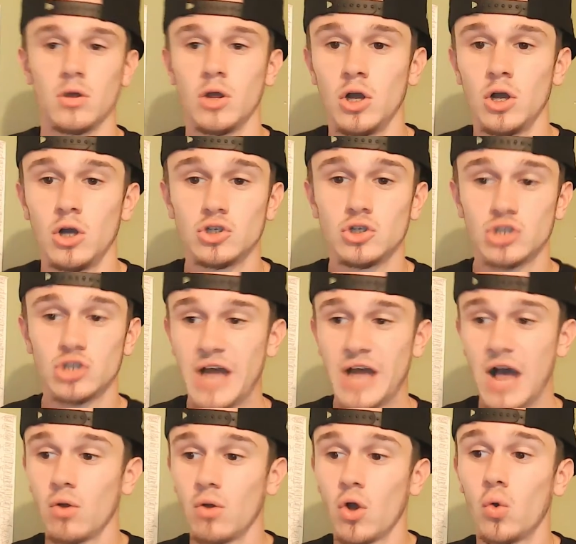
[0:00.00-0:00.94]
So
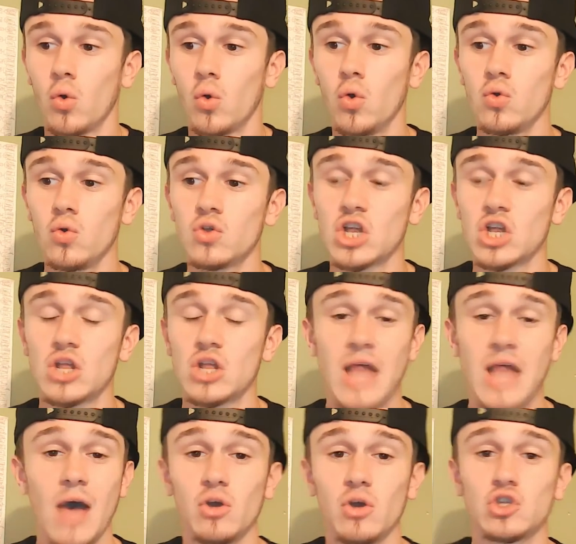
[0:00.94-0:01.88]
now we
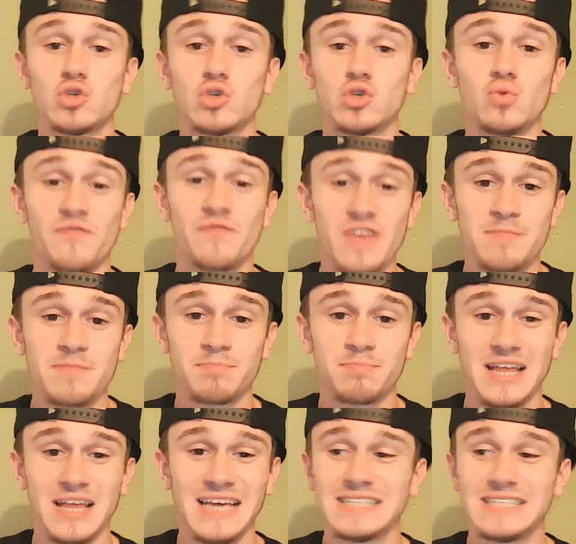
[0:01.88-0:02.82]
go to 5th
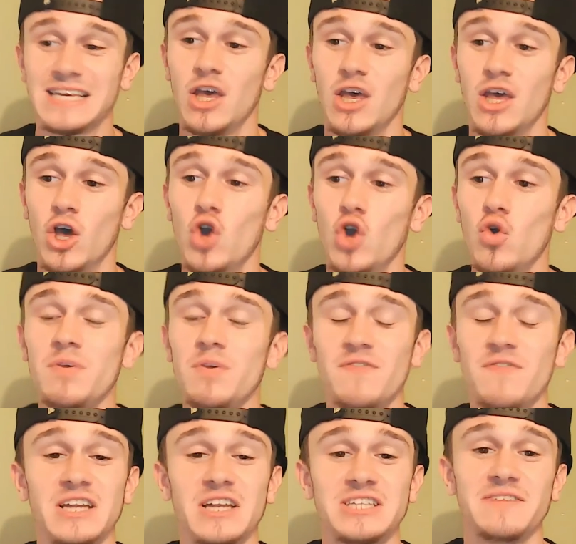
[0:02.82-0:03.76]
place. Who will be
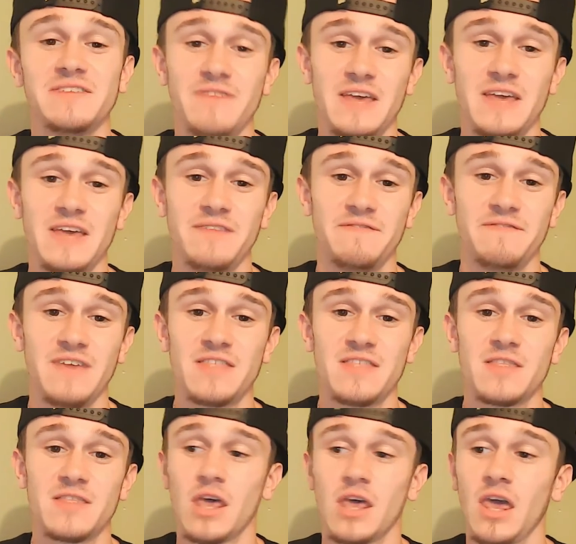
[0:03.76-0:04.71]
finishing in
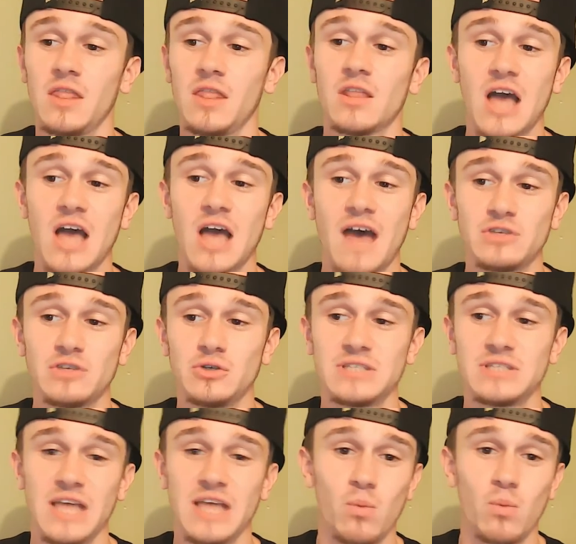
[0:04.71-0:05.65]
5th in the Conference
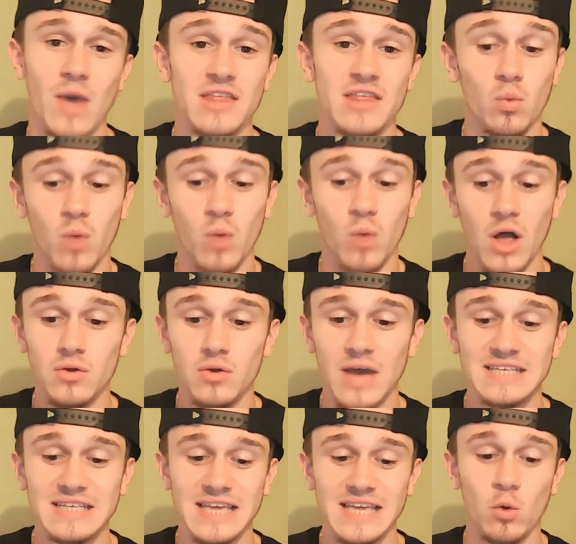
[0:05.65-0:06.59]
USA West? Well, you
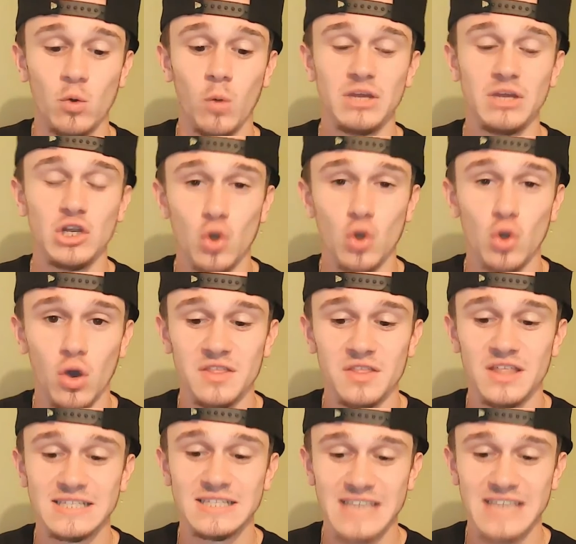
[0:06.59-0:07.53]
guys, it will be
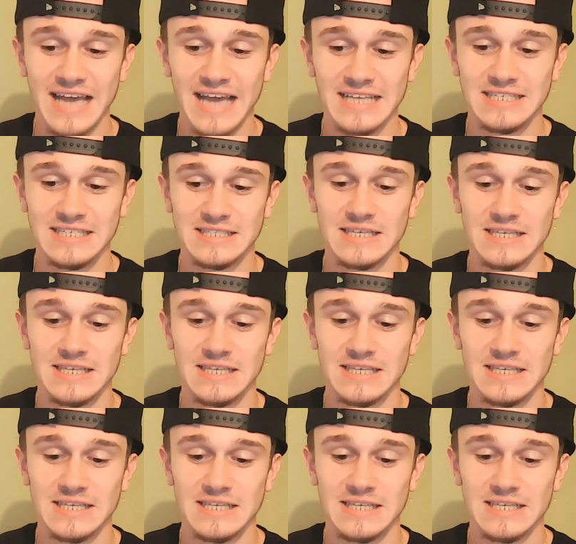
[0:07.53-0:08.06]
North Texas.